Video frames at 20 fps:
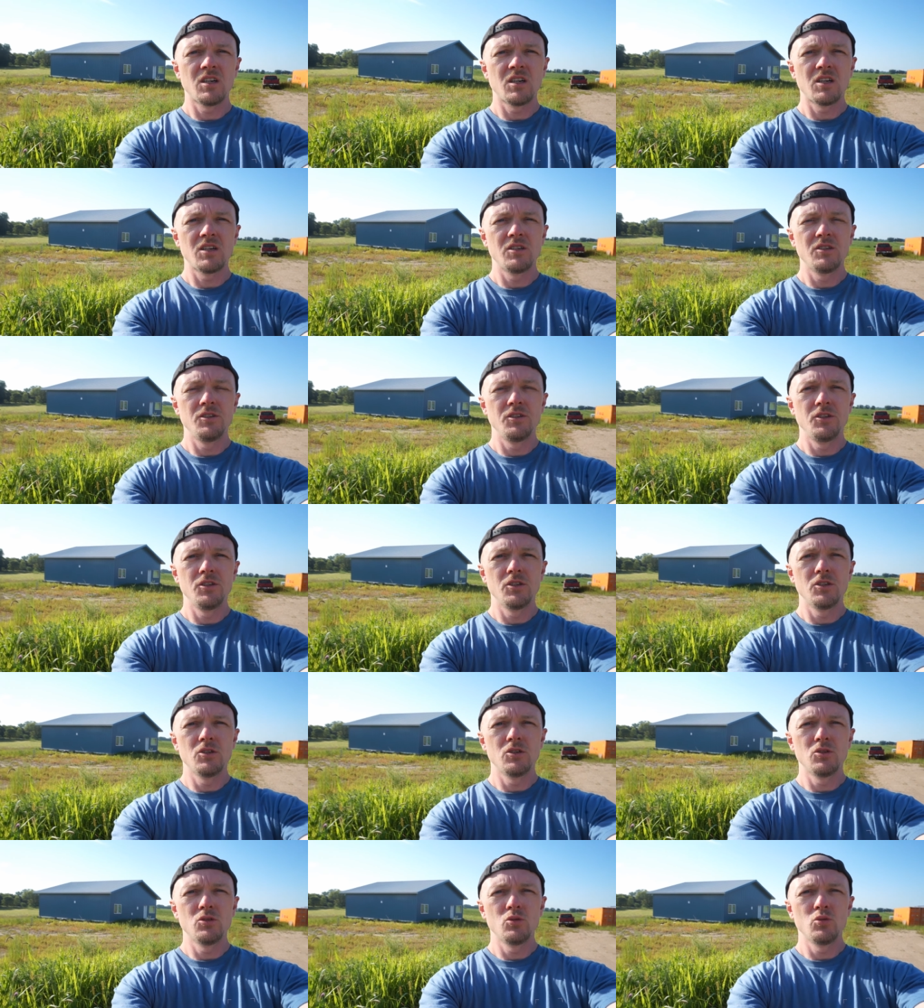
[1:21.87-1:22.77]
are
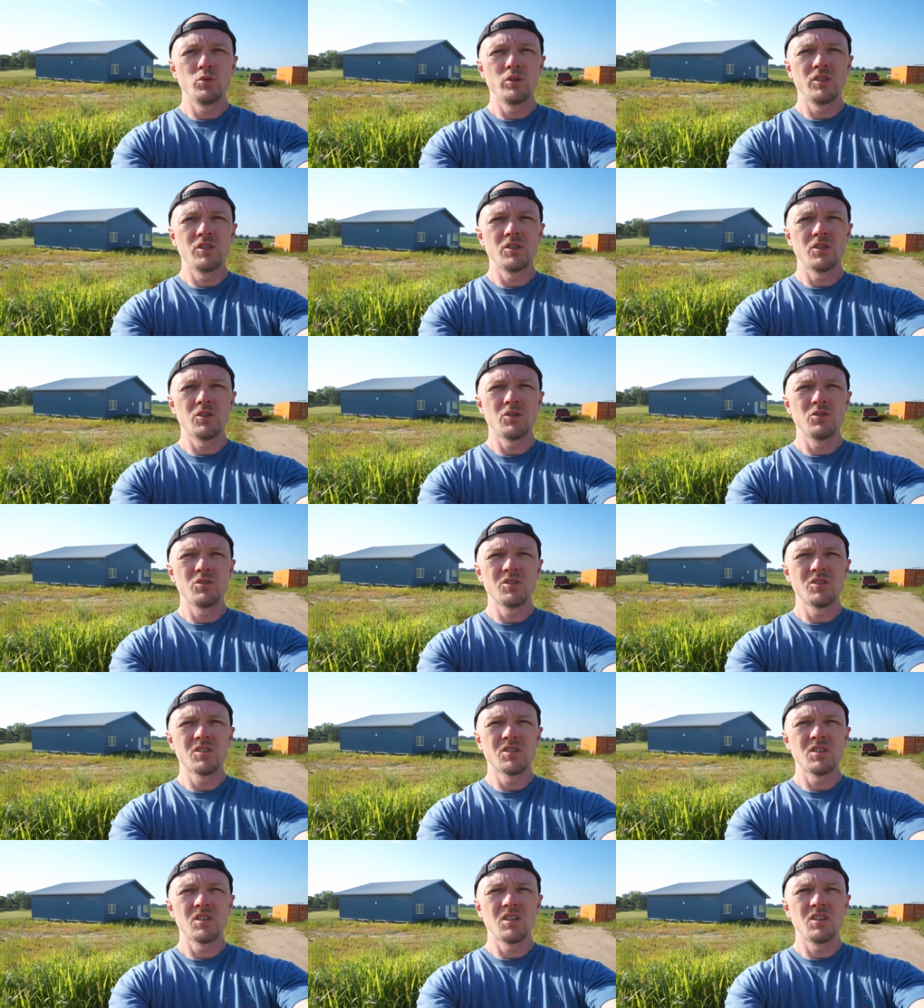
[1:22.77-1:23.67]
no
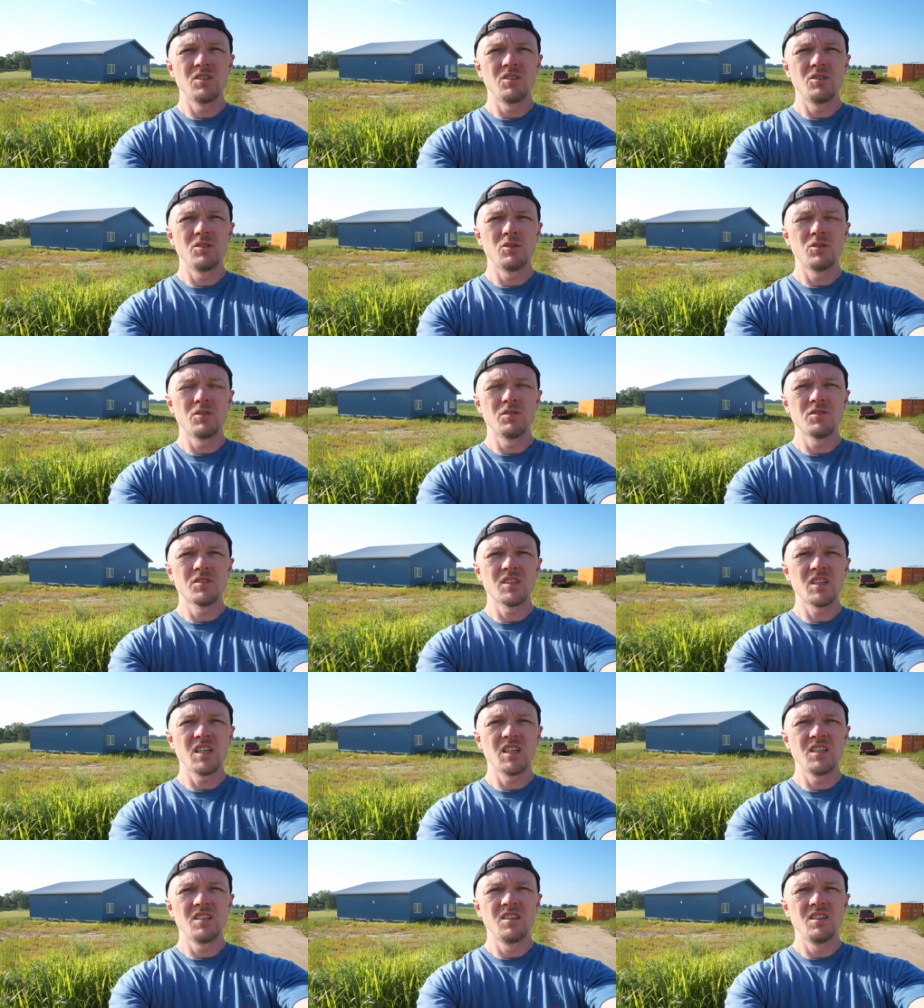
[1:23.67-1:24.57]
windows on the north
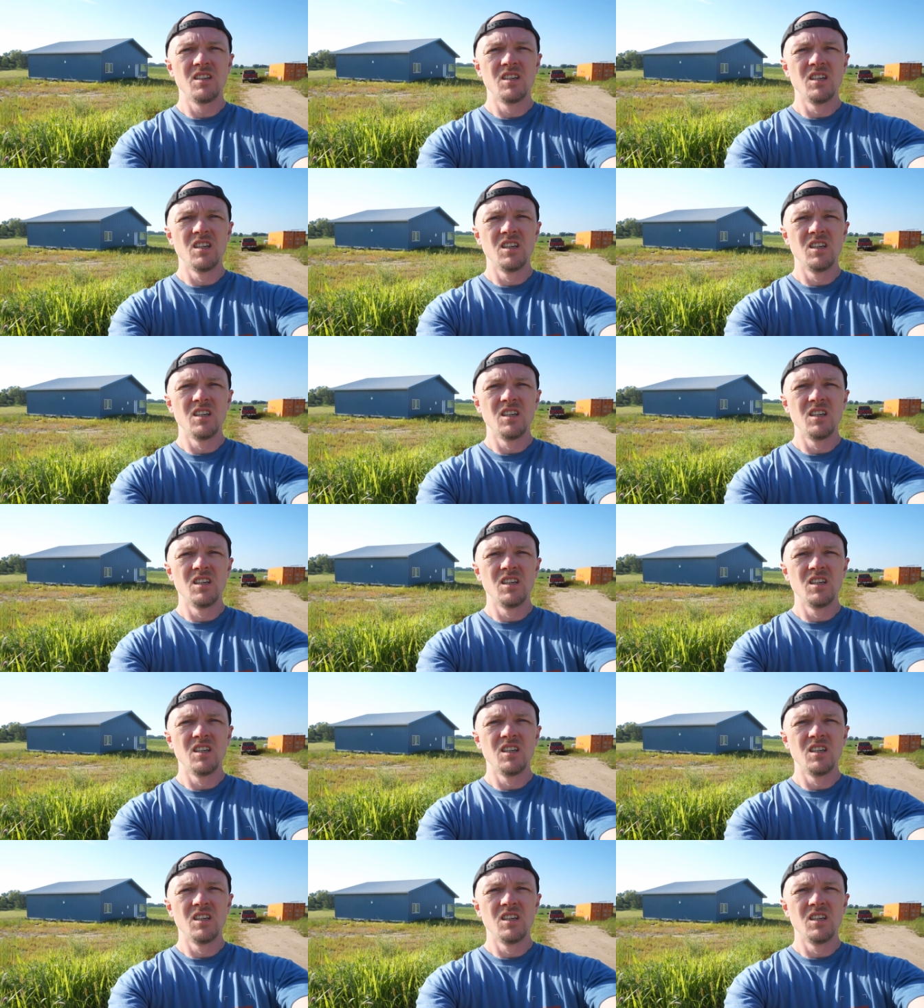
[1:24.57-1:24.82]
side.